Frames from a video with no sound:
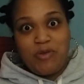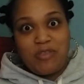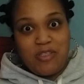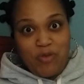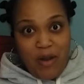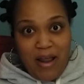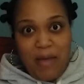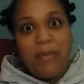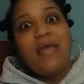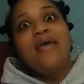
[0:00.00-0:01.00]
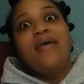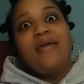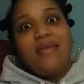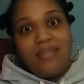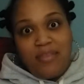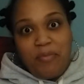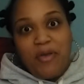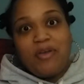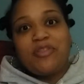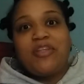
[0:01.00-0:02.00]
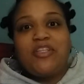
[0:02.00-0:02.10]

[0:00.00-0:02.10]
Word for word: So subscribe, hit the bell so